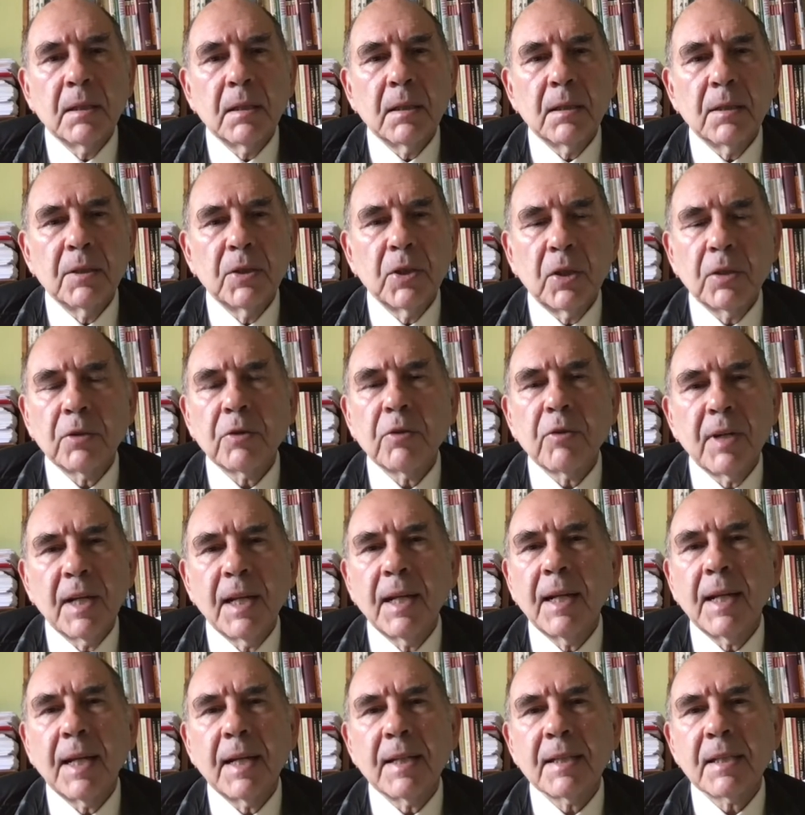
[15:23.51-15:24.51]
not
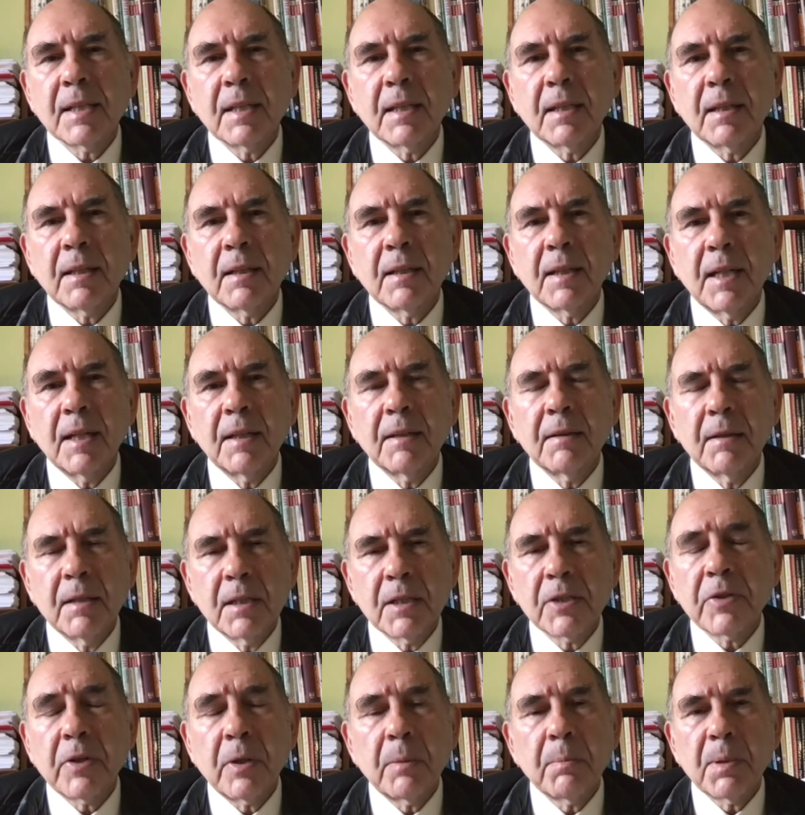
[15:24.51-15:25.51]
realizing that
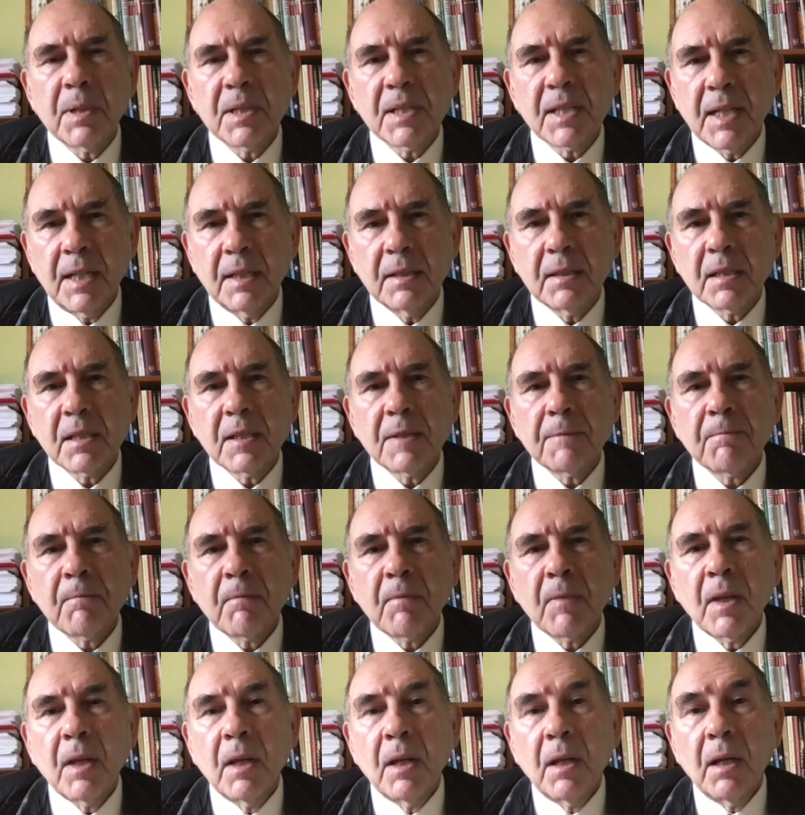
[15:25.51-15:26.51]
this represents
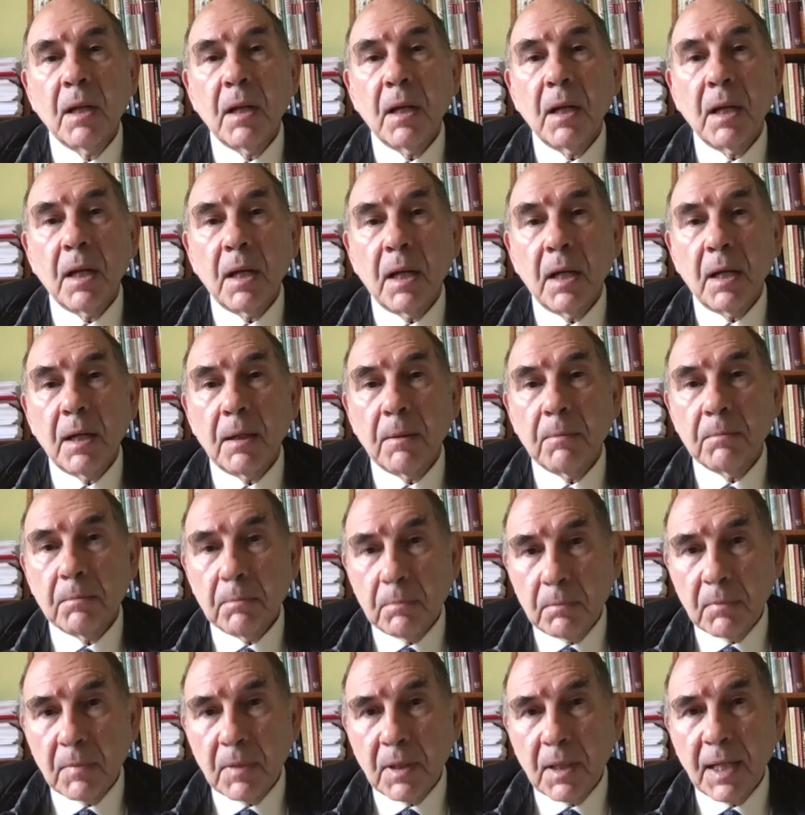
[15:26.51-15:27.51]

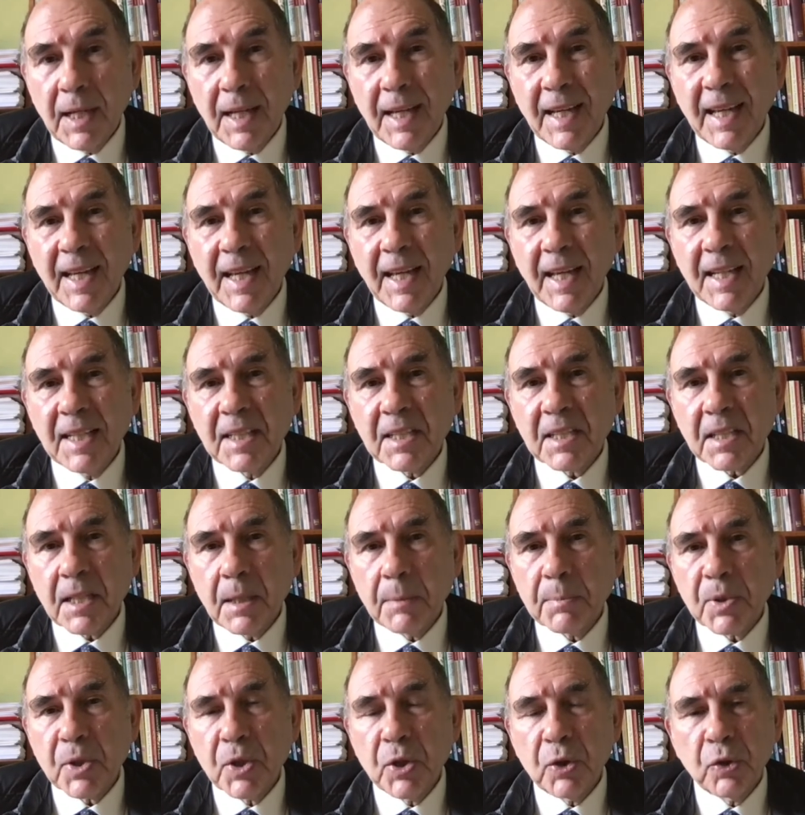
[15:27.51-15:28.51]
a
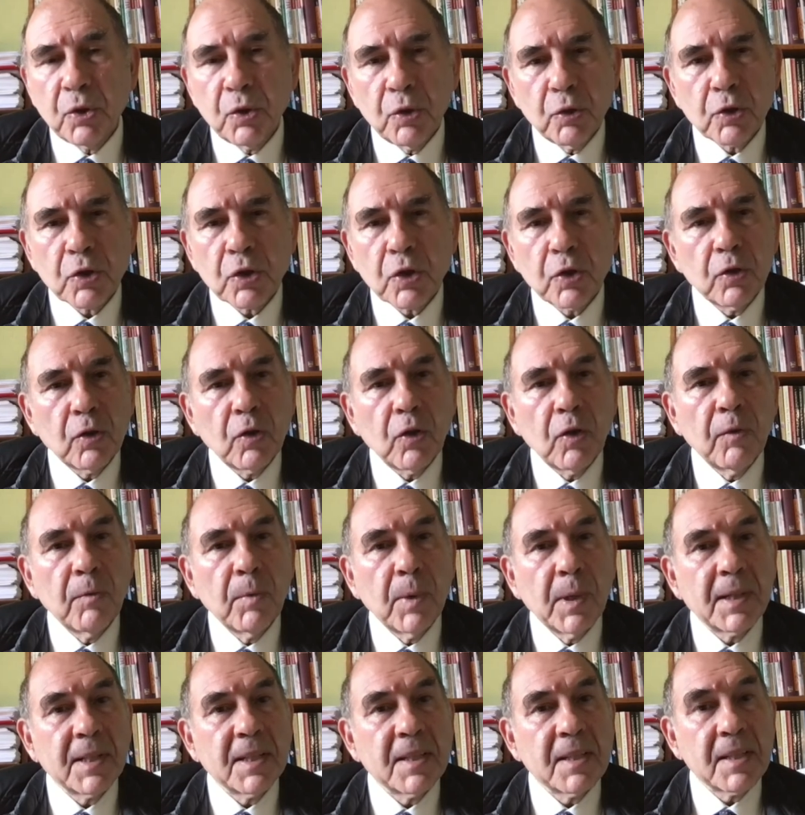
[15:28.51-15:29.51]
substitution of
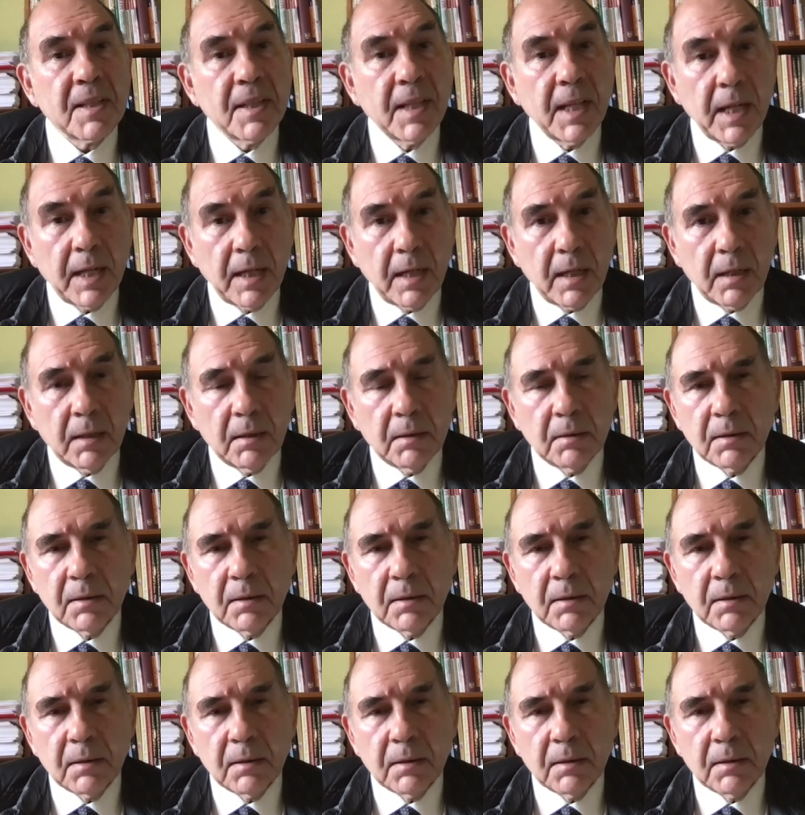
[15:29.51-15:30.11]
what is there.